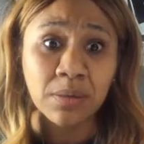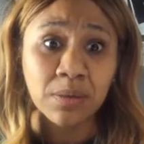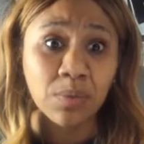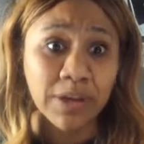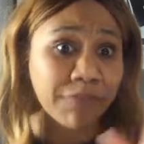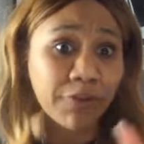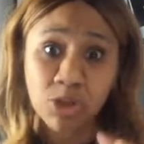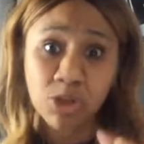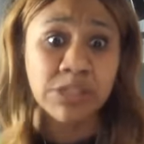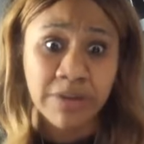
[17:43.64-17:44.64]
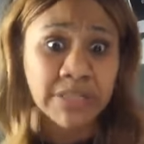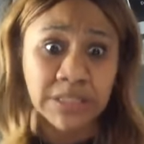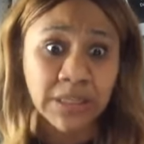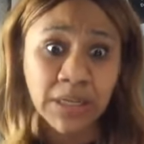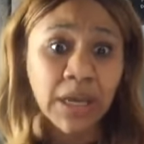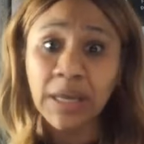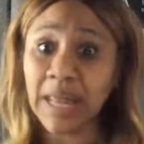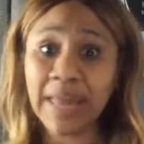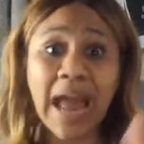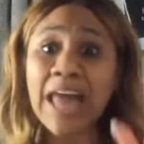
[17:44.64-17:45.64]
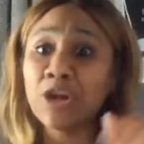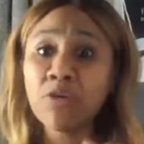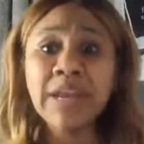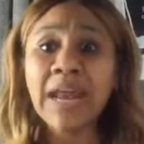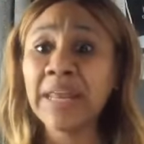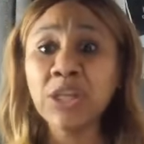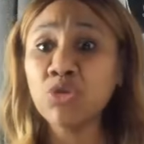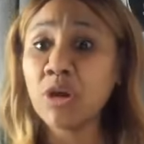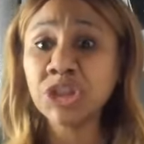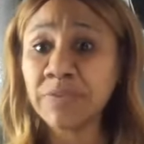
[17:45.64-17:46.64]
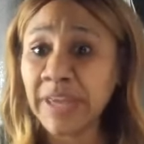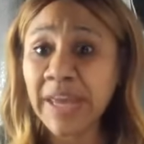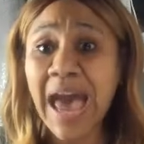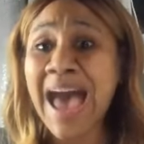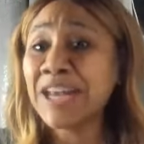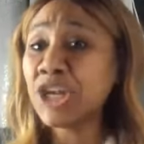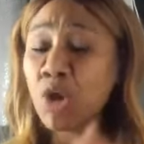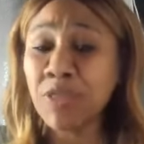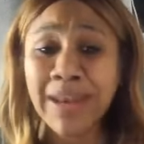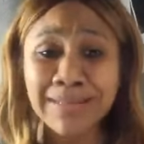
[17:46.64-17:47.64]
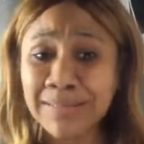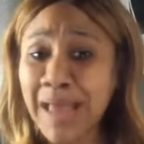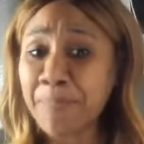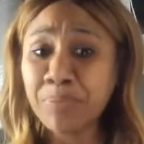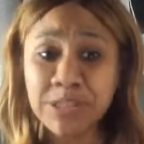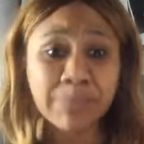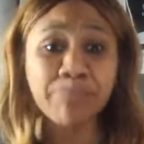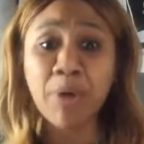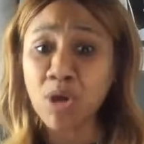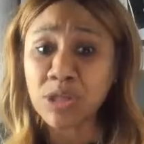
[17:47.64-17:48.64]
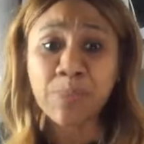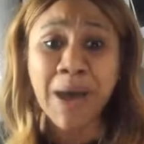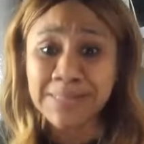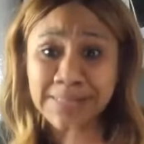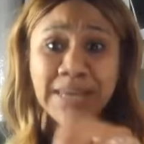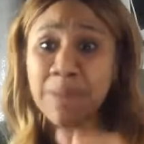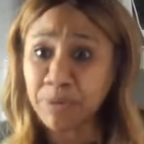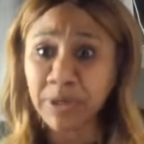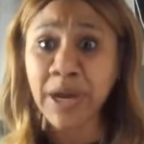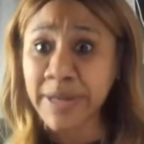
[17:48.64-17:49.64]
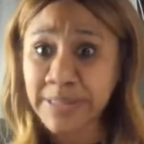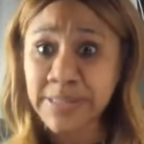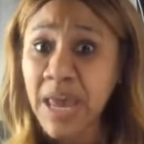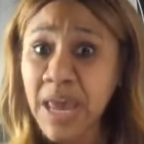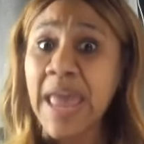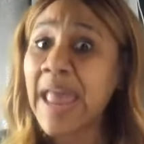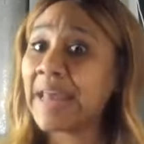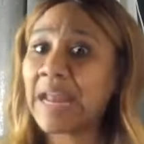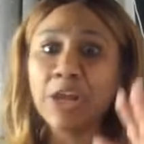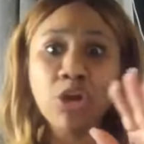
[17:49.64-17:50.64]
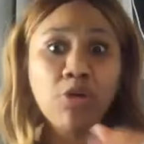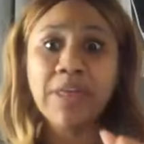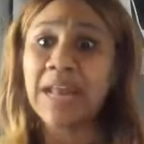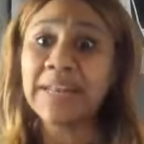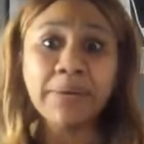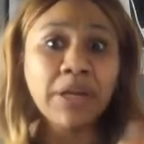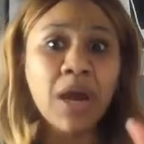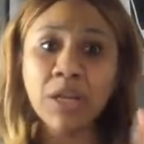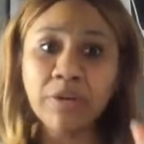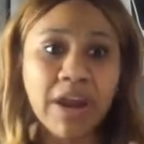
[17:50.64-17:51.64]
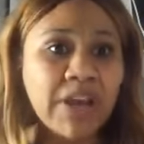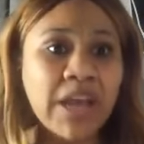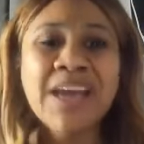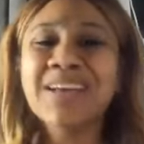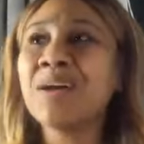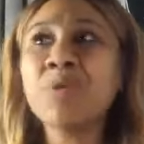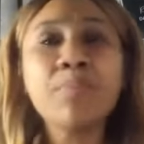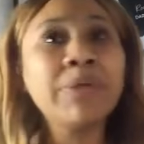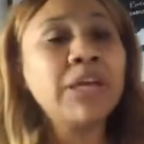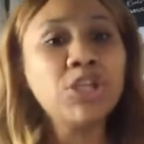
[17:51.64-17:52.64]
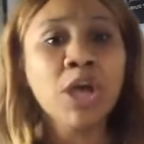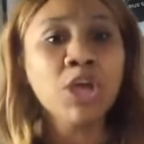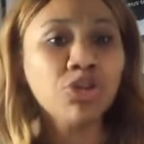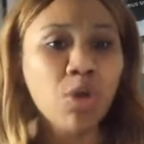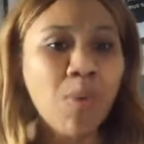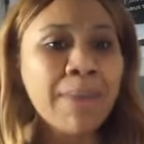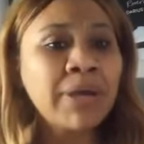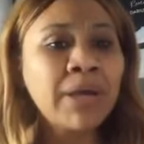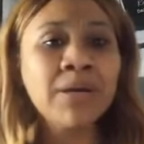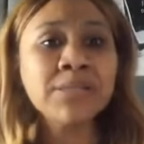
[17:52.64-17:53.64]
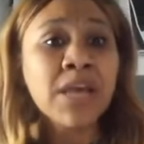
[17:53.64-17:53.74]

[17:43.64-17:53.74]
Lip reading: When I first, no, seriously. Like, I know that I didn't do it, Shavia. I know that I put some bald spots and tapered cuts. And I know that I didn't color because, you know why? Because